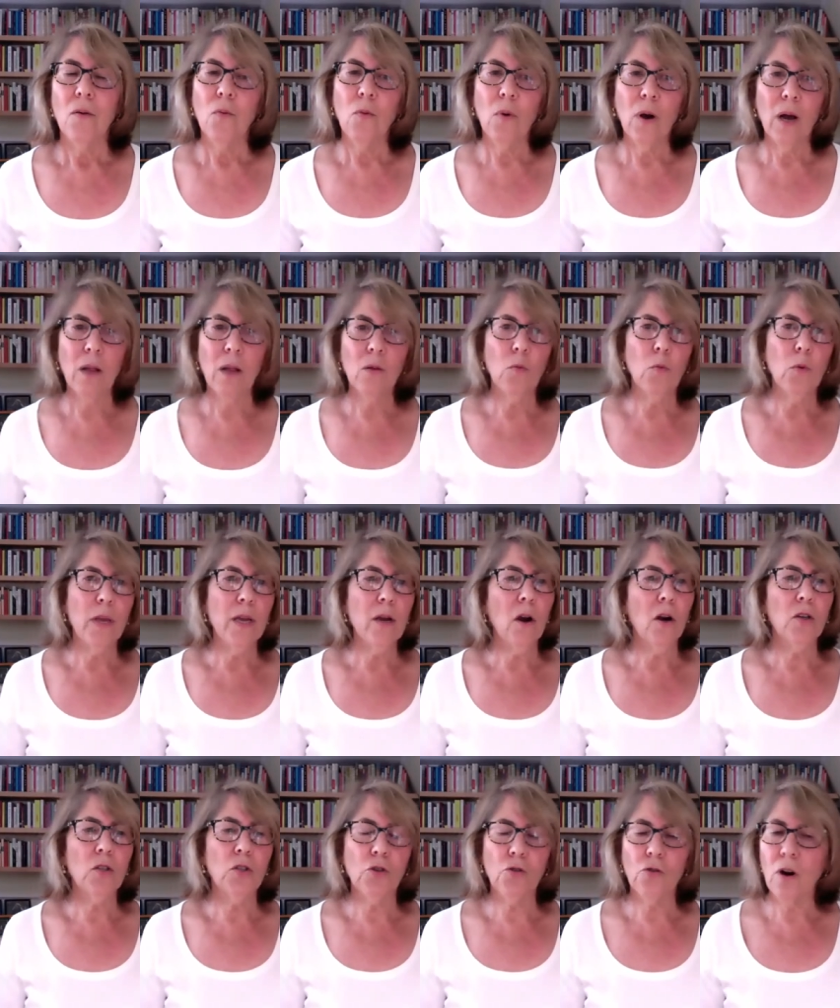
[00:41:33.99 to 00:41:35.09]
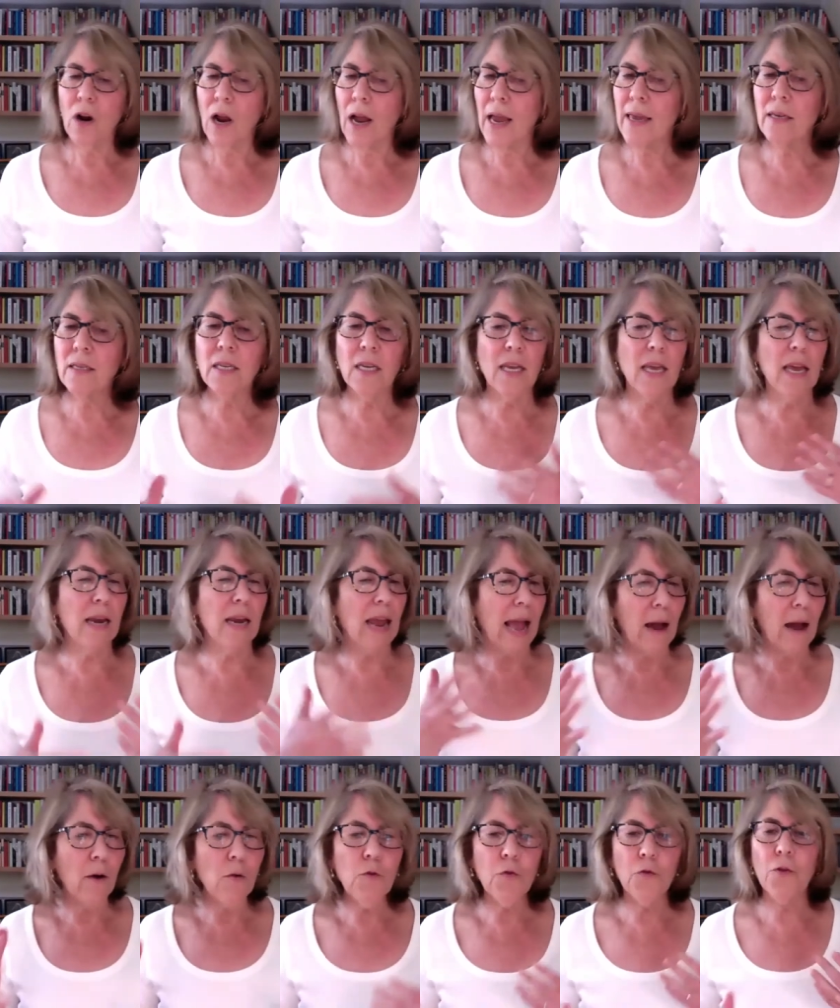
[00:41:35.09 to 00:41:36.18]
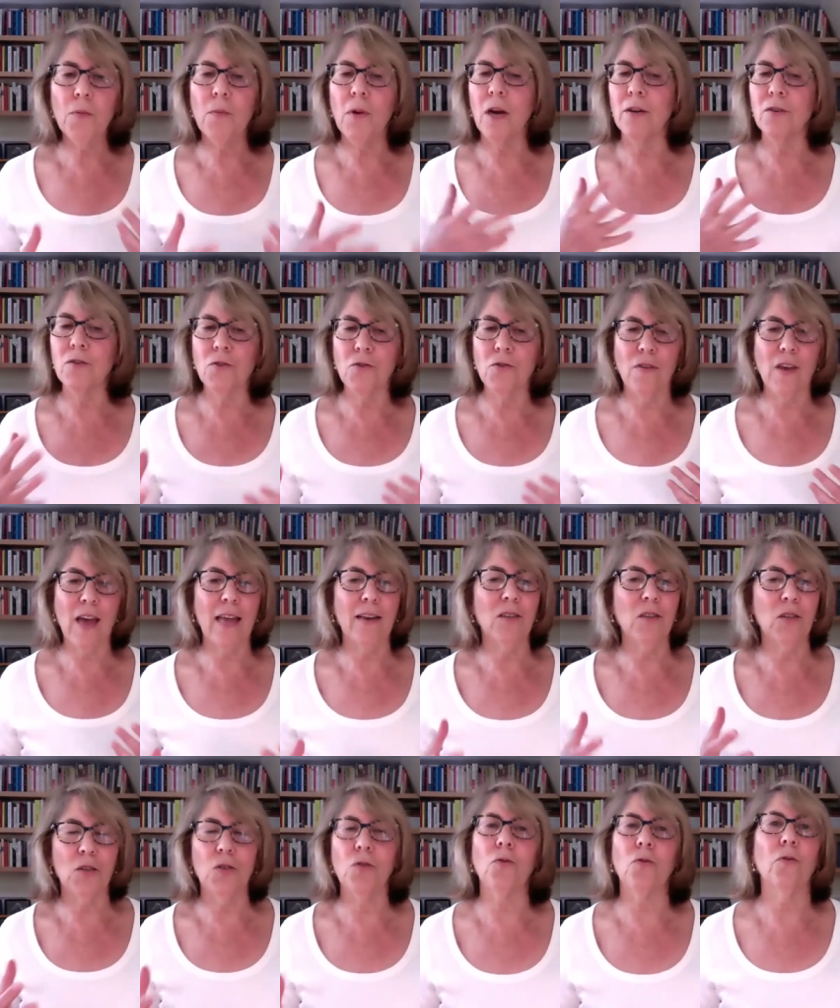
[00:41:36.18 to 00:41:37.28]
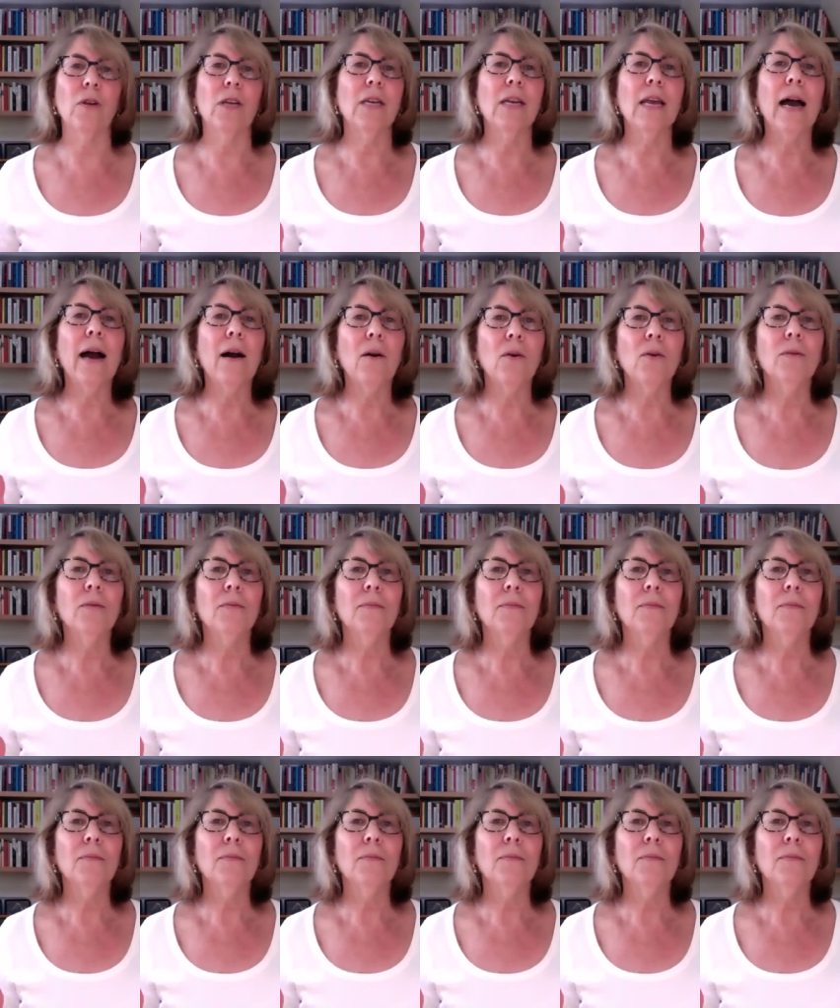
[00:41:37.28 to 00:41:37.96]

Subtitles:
Well, we are trying to get out from under that story now.